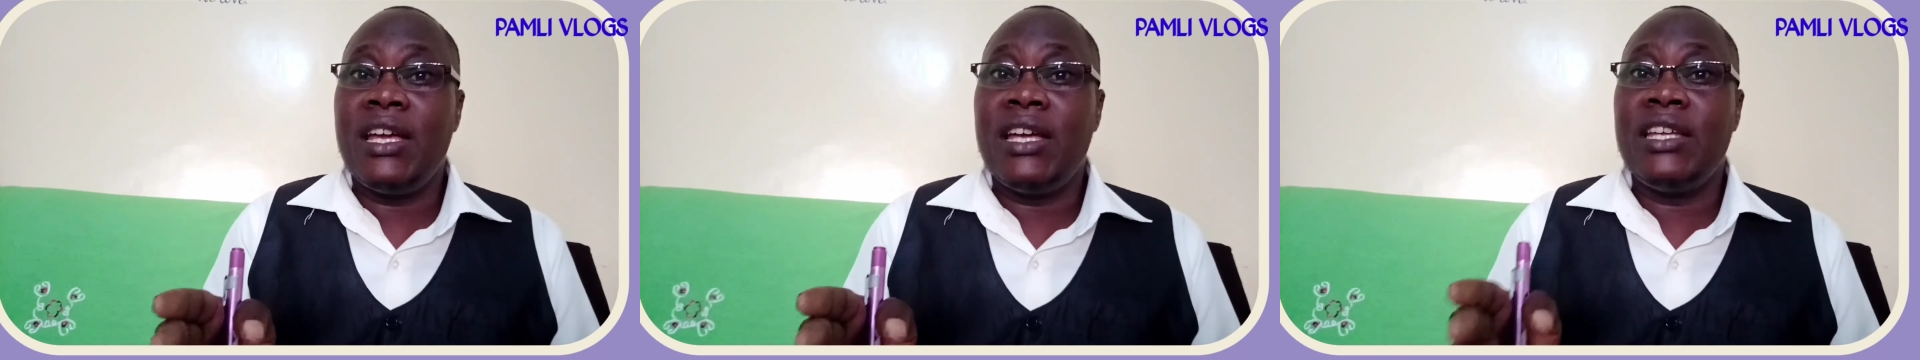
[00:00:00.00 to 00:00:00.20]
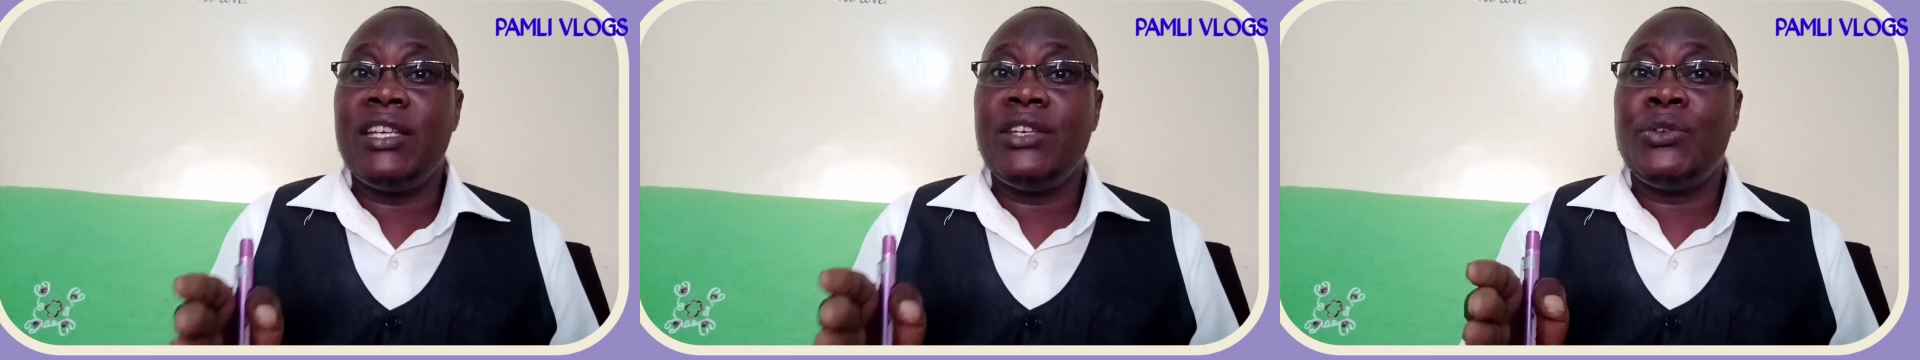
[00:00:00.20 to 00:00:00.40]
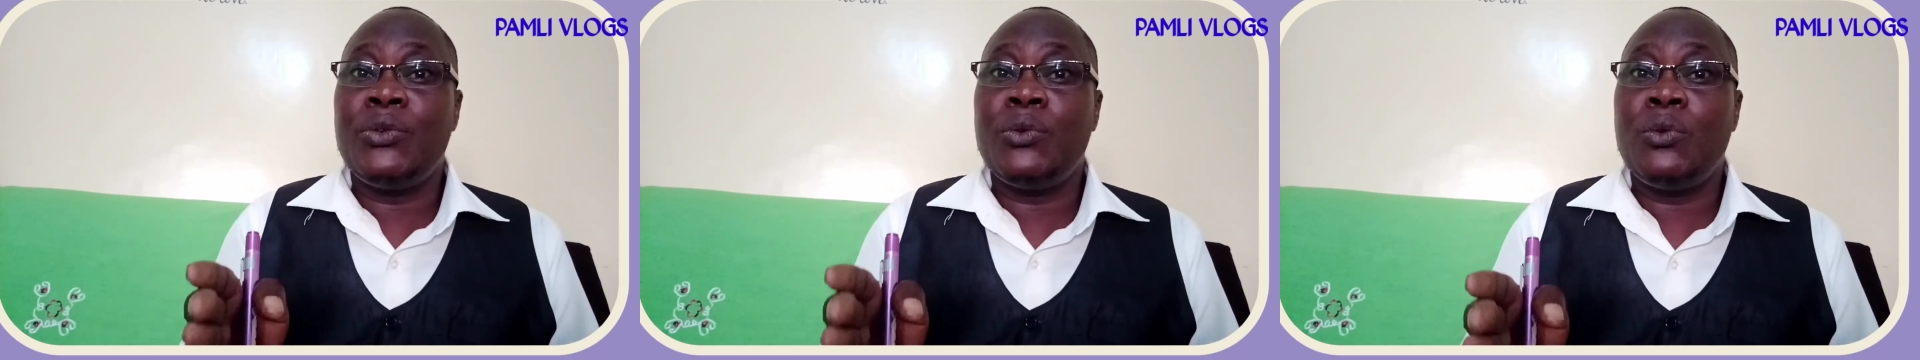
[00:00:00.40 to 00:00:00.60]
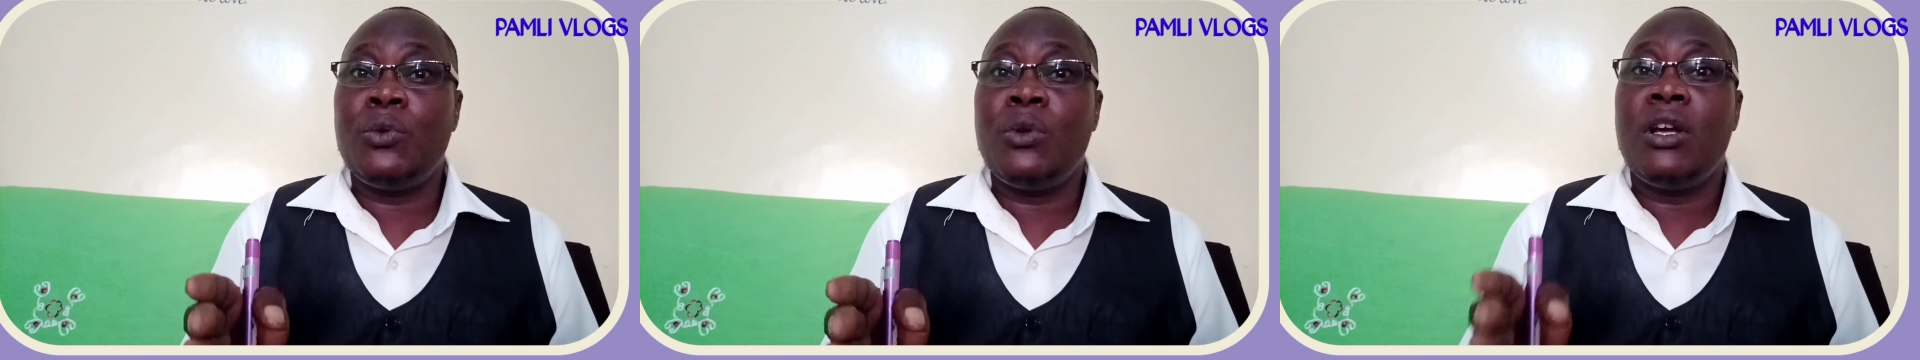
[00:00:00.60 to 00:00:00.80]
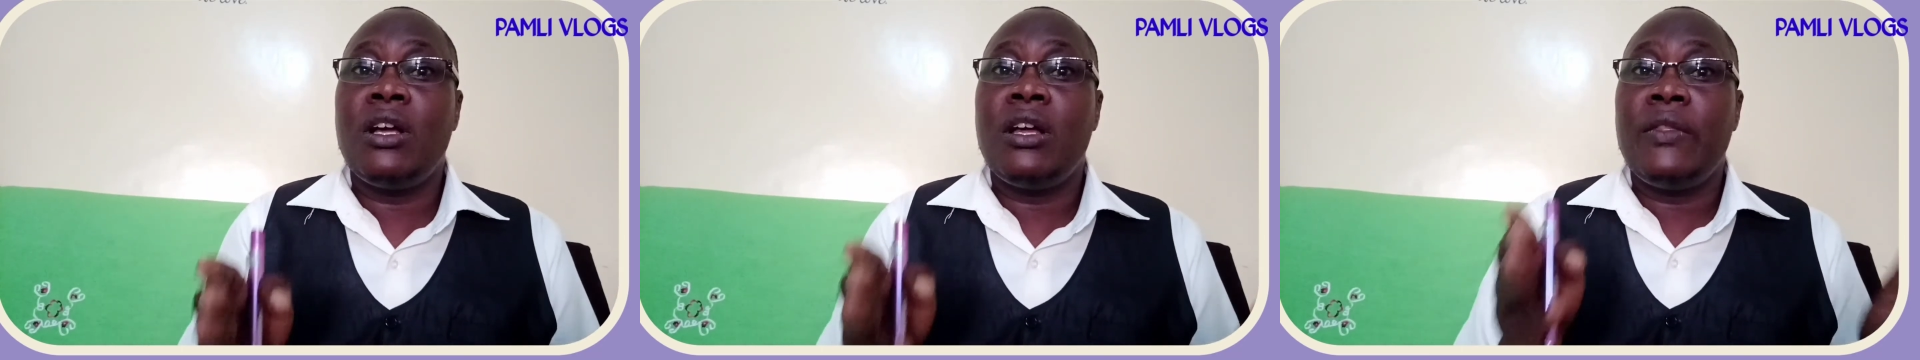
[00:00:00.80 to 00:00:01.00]
into
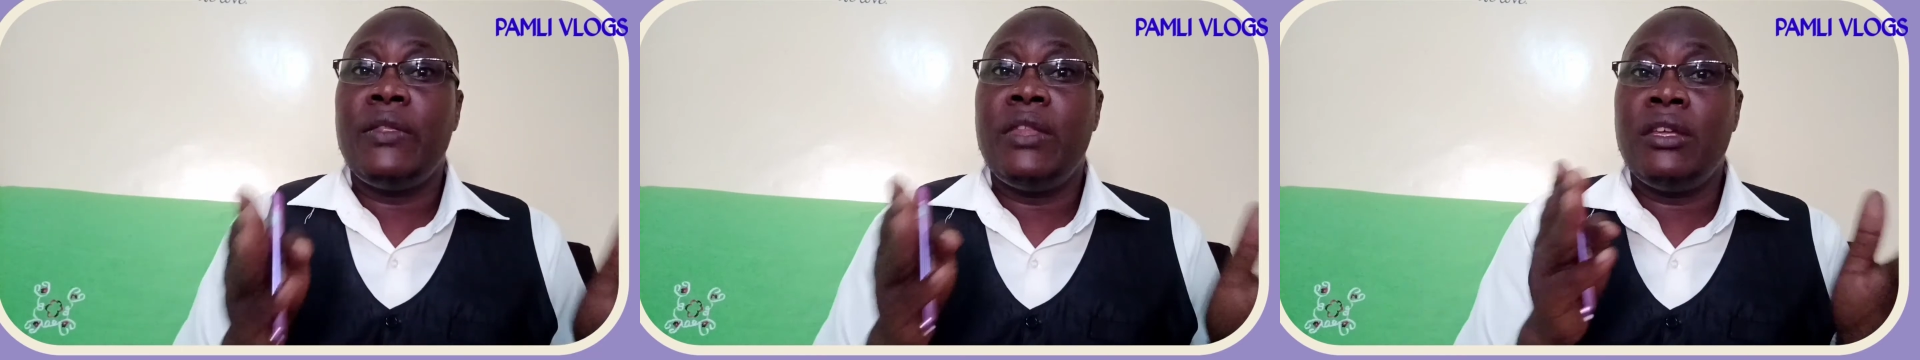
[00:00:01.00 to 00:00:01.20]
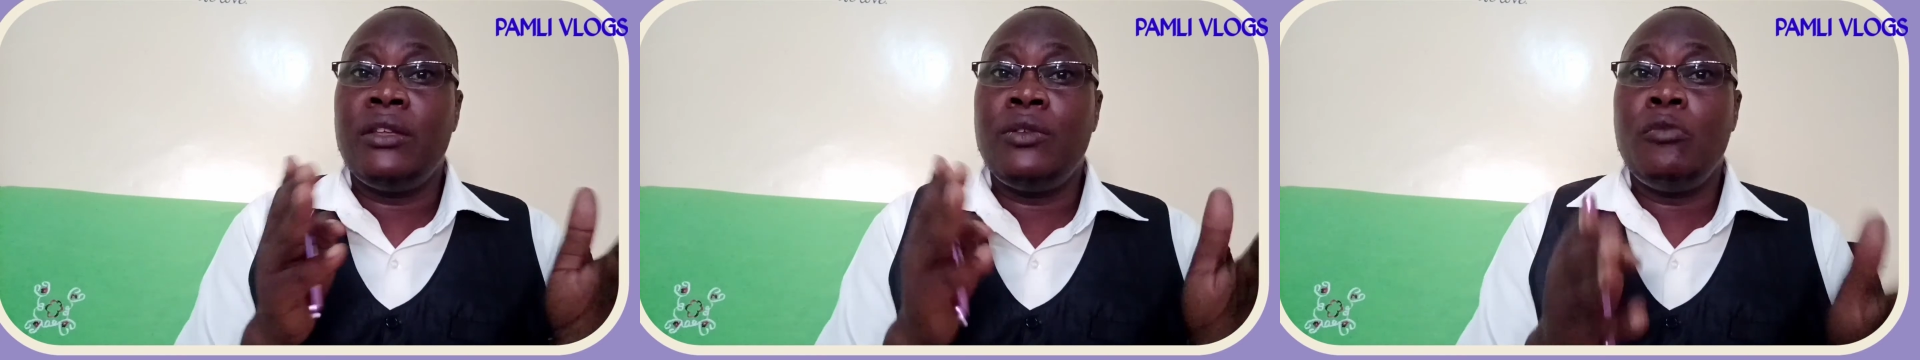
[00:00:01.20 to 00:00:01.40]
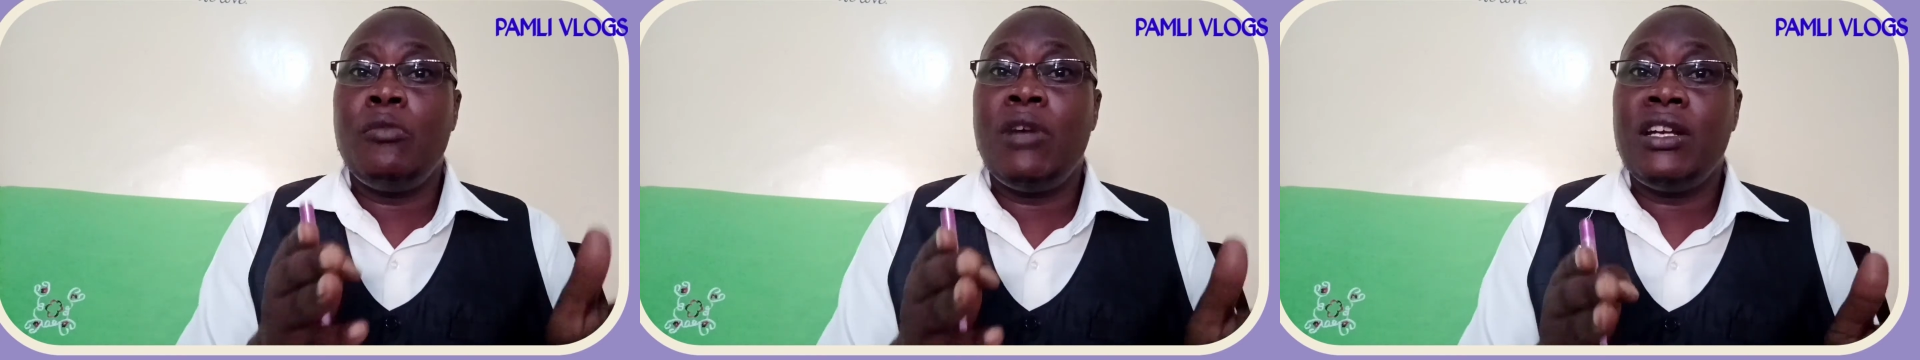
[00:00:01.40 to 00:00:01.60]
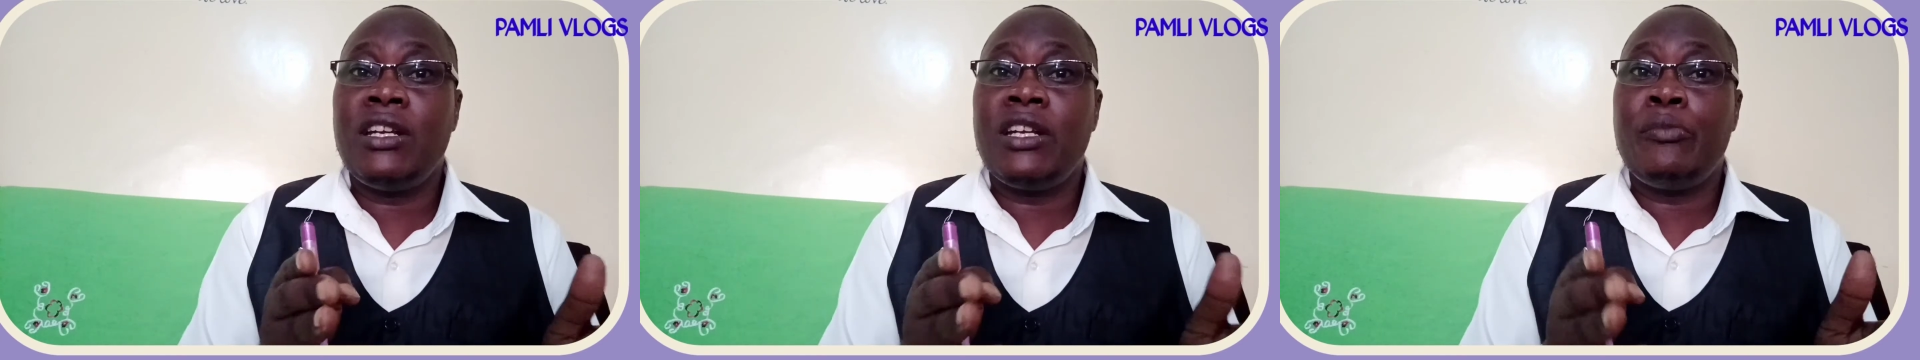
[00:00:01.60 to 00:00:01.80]
the human